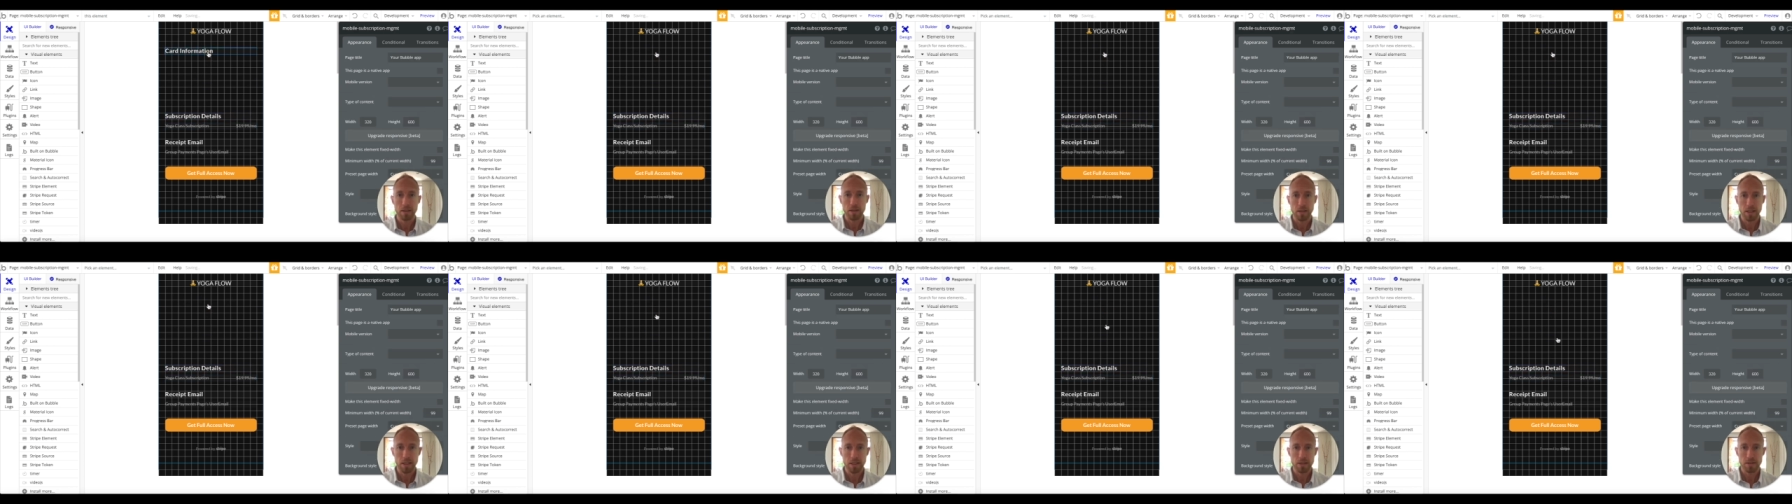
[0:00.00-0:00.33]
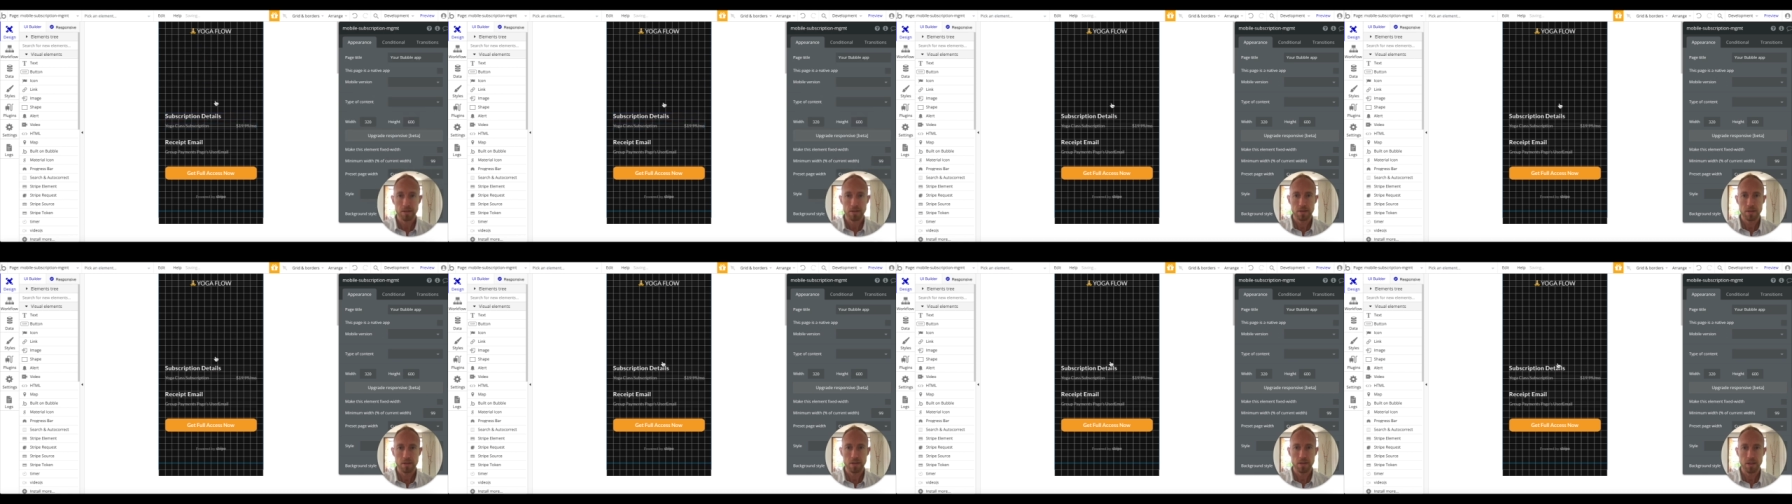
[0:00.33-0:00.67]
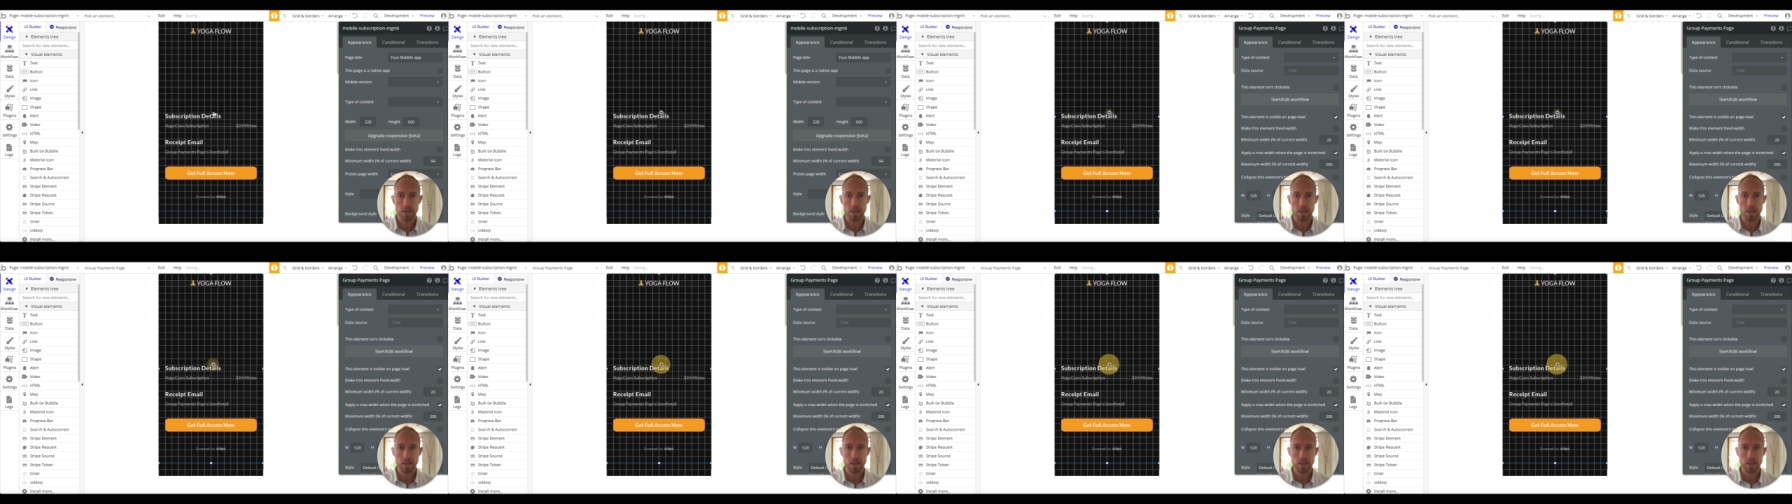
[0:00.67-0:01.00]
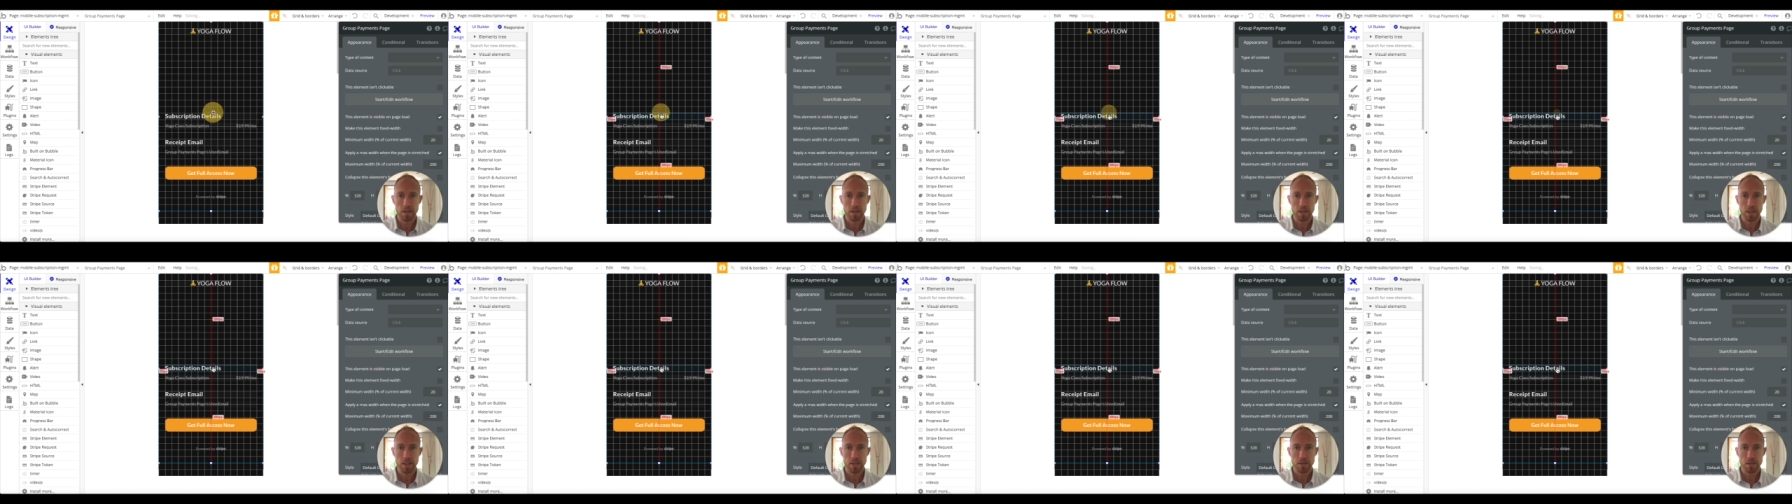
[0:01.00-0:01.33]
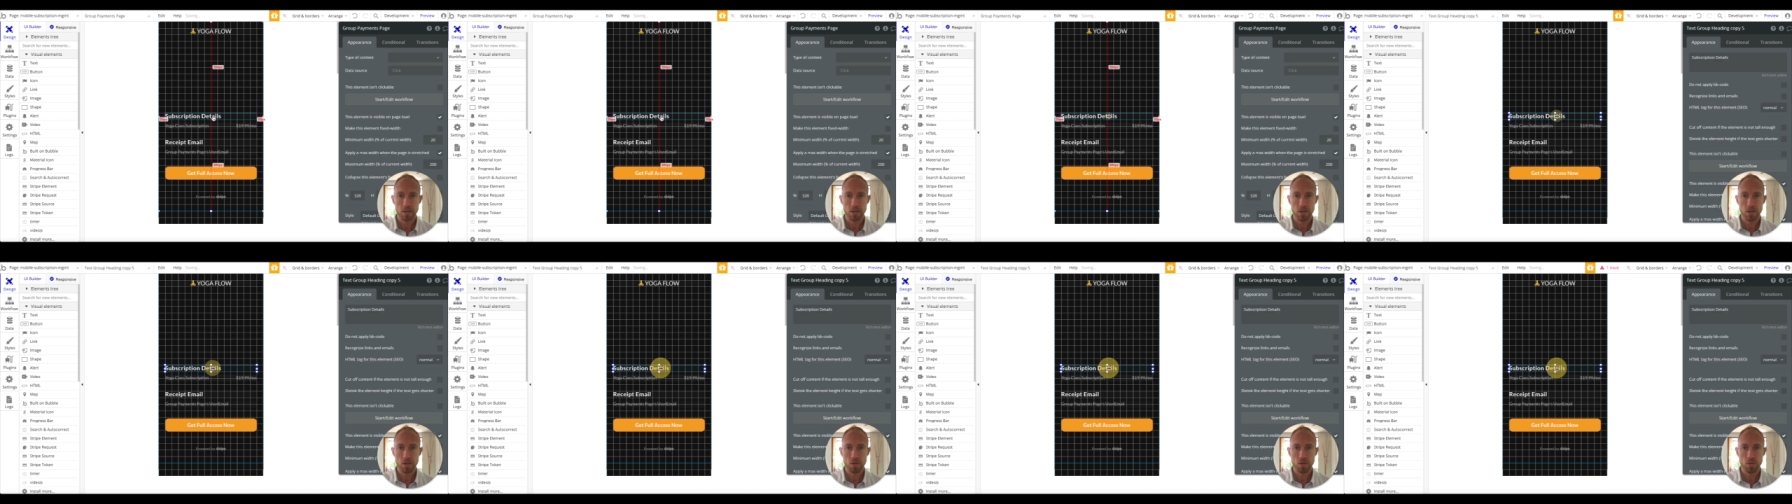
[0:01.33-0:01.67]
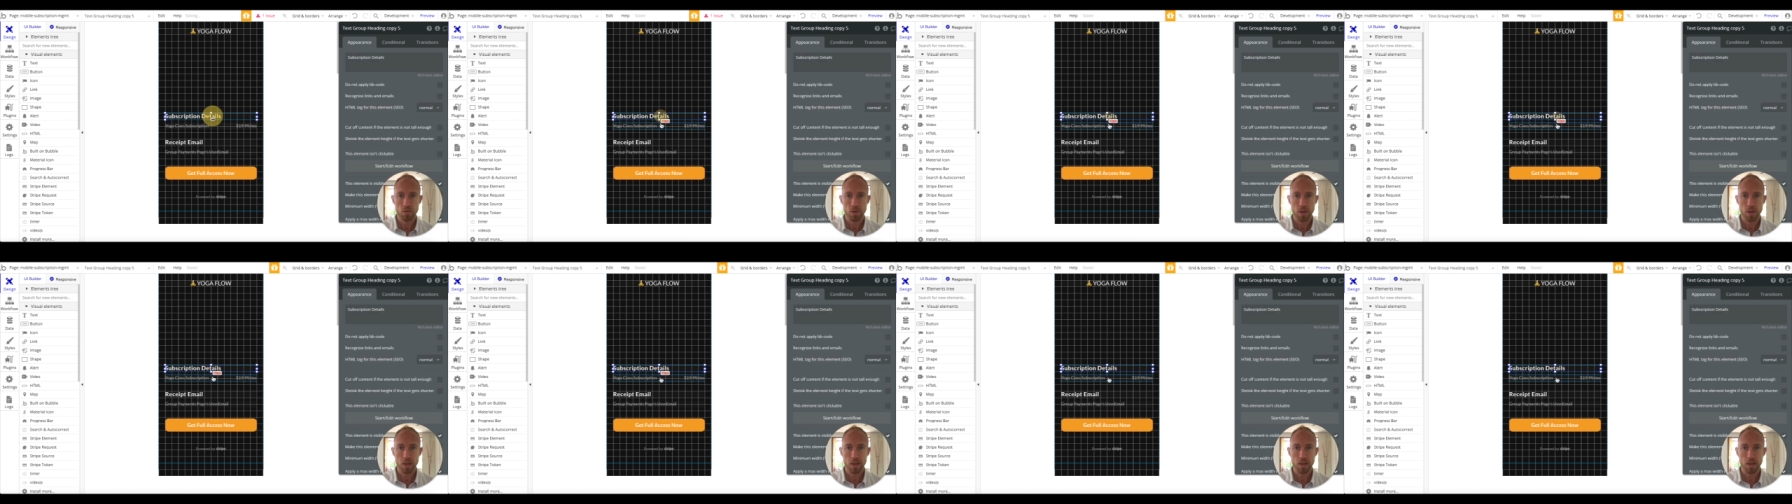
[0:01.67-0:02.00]
Let's see, let's go
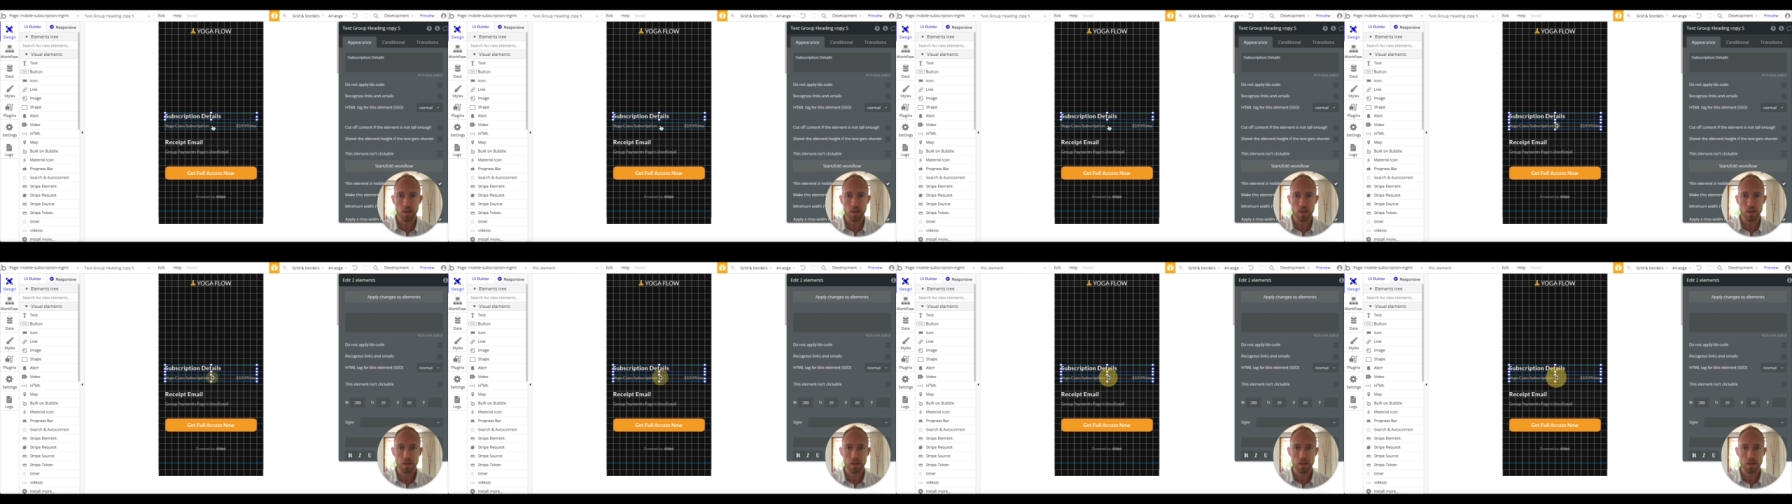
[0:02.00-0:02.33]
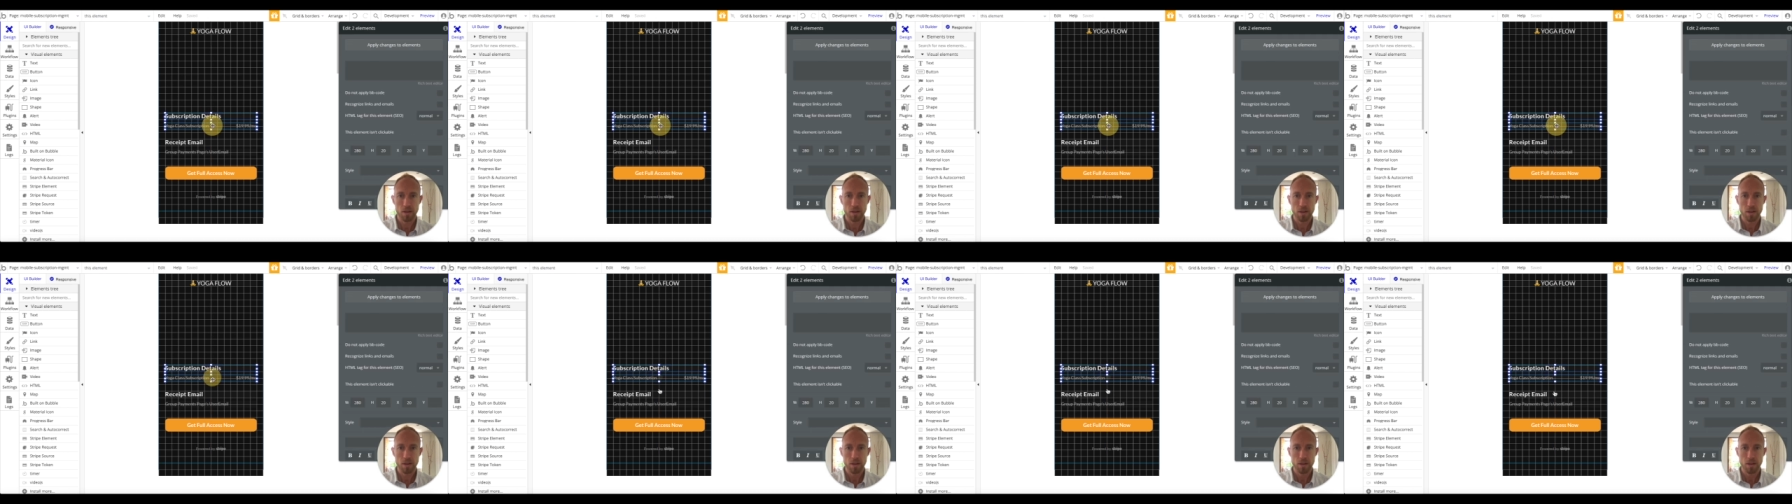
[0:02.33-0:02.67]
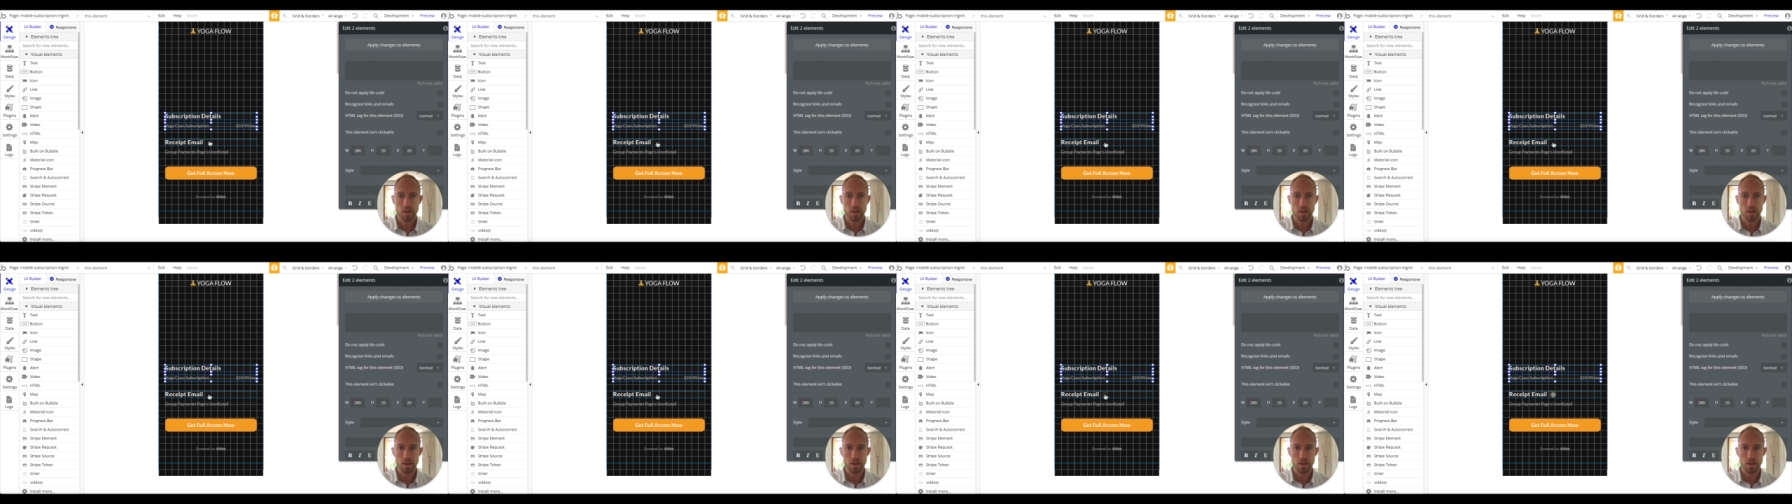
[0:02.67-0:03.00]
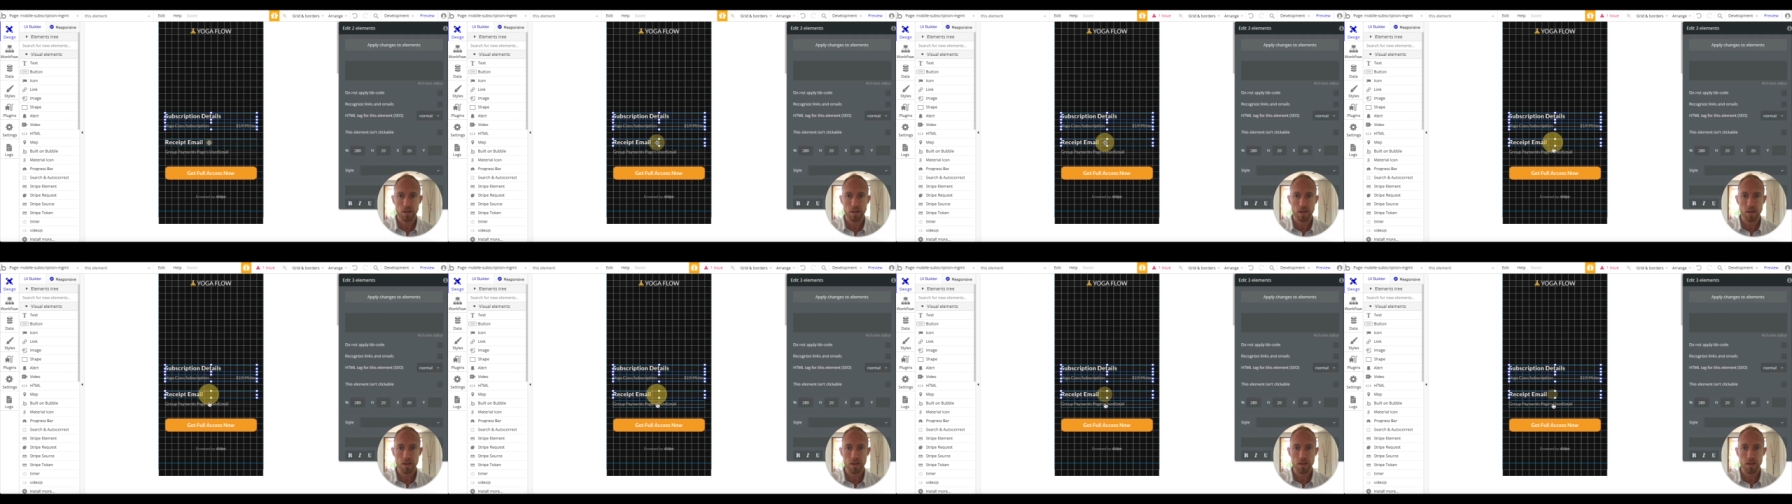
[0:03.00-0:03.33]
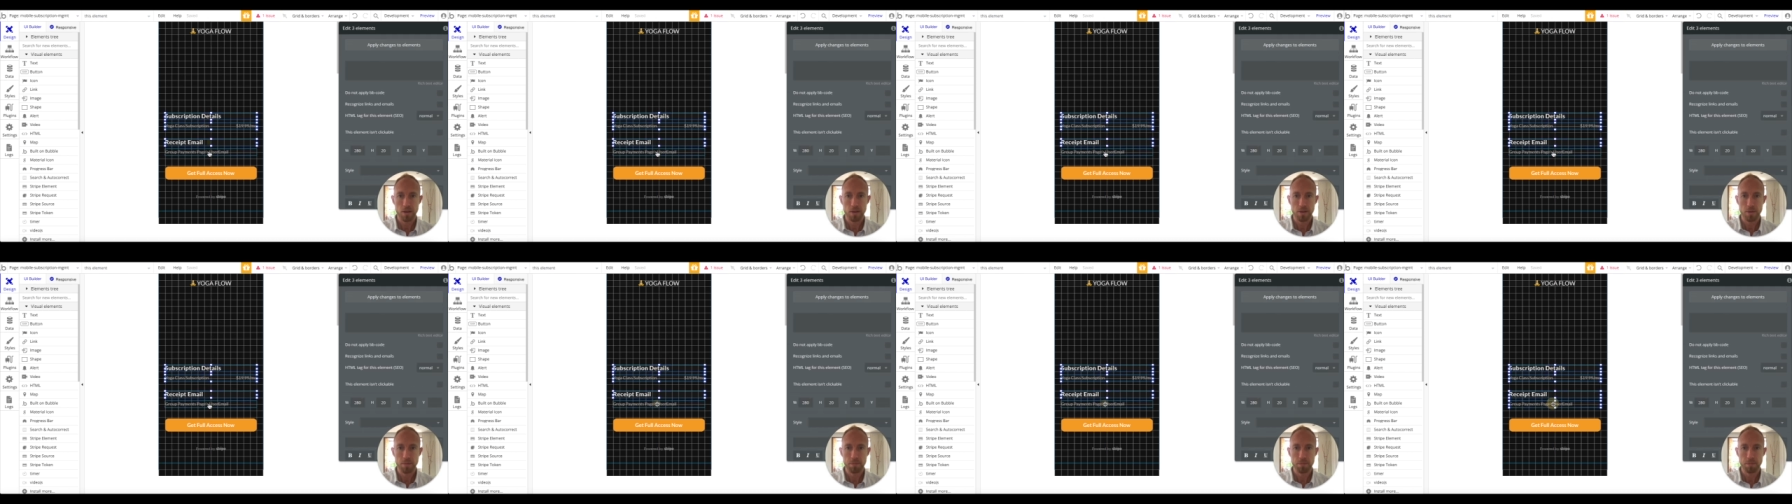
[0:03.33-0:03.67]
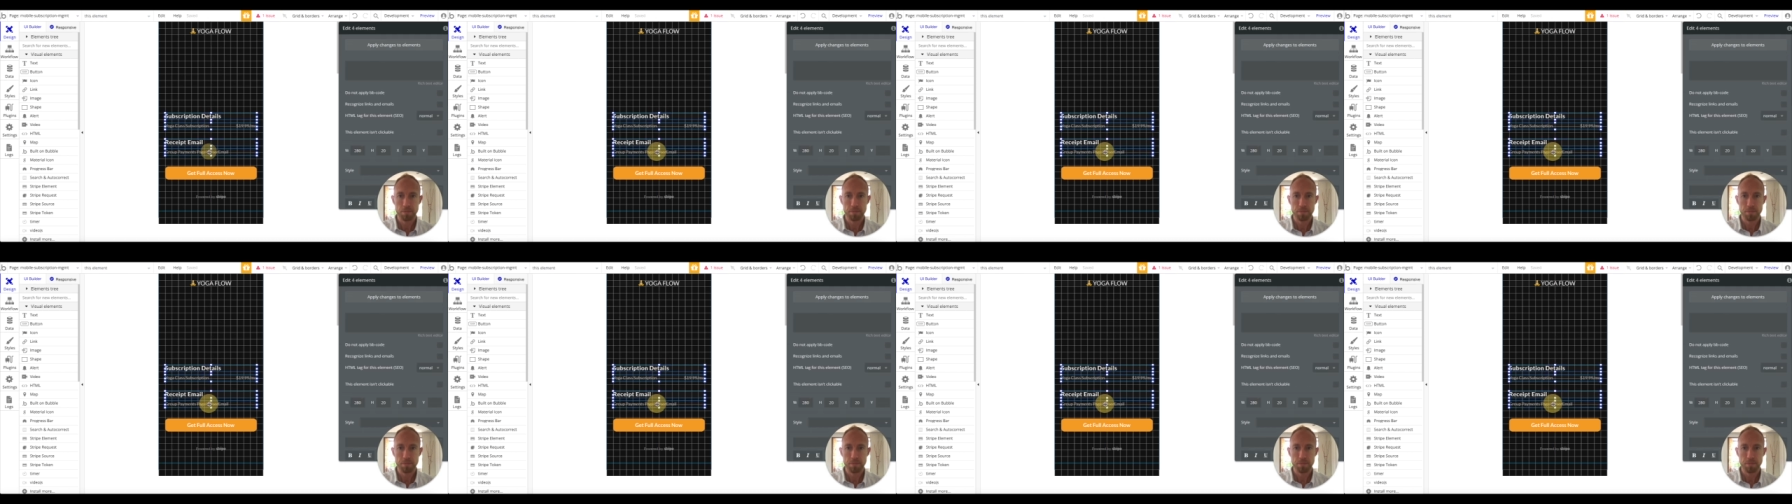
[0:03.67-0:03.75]
with, um,